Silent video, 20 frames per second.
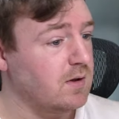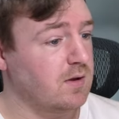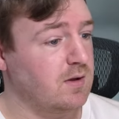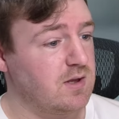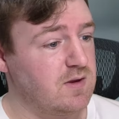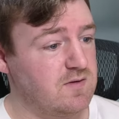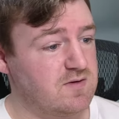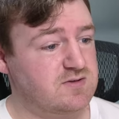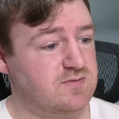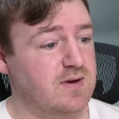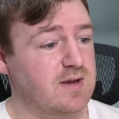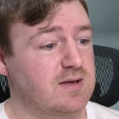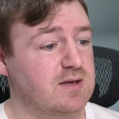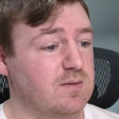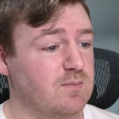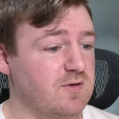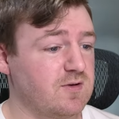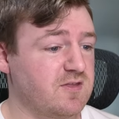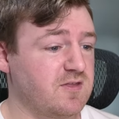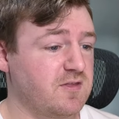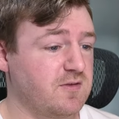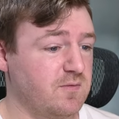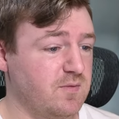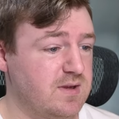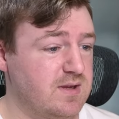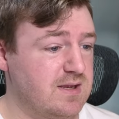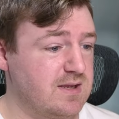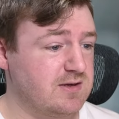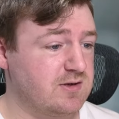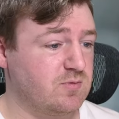He was ranked number
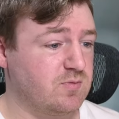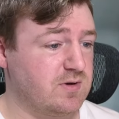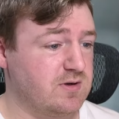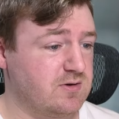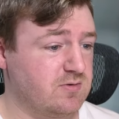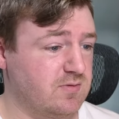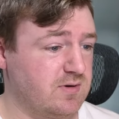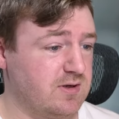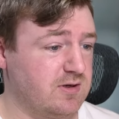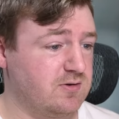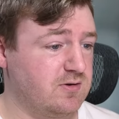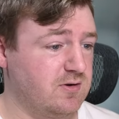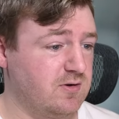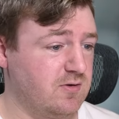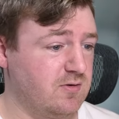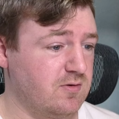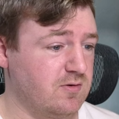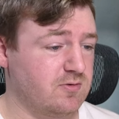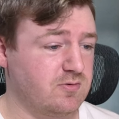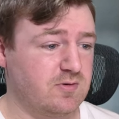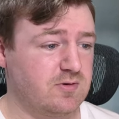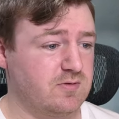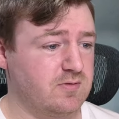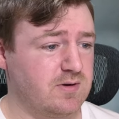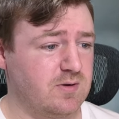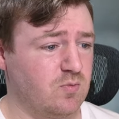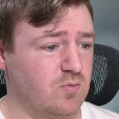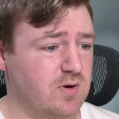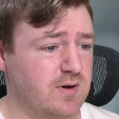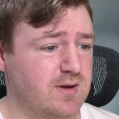3 in 2022 or
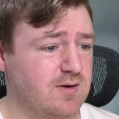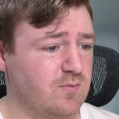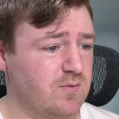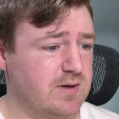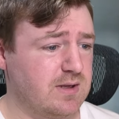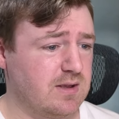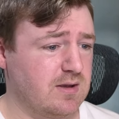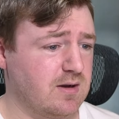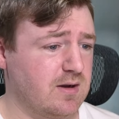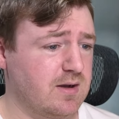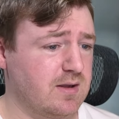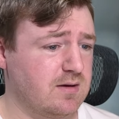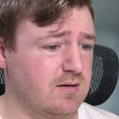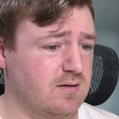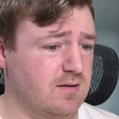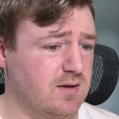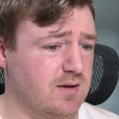2021 when he got